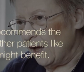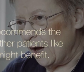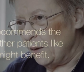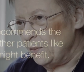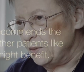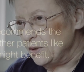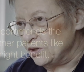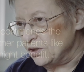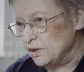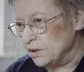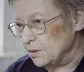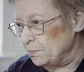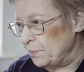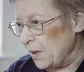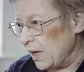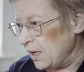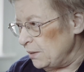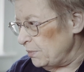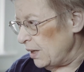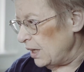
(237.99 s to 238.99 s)
I mean, it's just
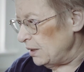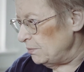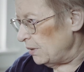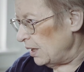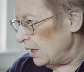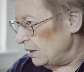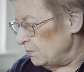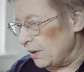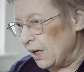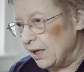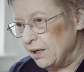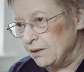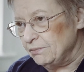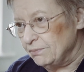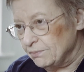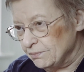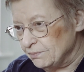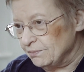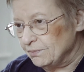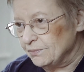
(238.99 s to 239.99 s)
bang, bang, bang,
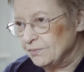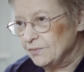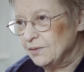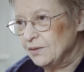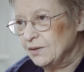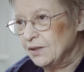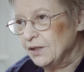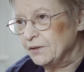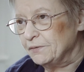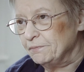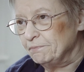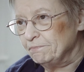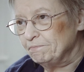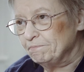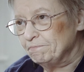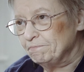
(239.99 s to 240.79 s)
bang, done.